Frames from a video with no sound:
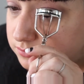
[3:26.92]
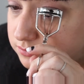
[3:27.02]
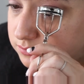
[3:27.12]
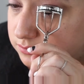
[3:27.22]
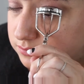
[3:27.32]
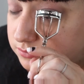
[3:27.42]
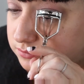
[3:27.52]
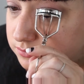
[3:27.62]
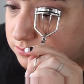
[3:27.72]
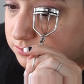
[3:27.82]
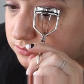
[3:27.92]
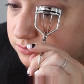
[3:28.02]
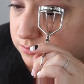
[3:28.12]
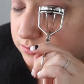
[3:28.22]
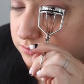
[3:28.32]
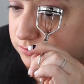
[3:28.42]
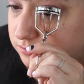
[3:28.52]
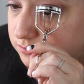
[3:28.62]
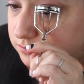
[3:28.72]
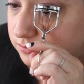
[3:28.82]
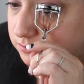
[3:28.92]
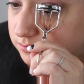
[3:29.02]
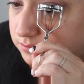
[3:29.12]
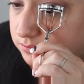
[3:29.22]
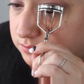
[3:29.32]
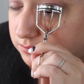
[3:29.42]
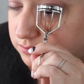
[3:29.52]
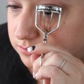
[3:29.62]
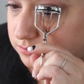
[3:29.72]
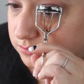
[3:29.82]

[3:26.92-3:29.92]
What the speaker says: an eyelash curler. And I'm going to curl my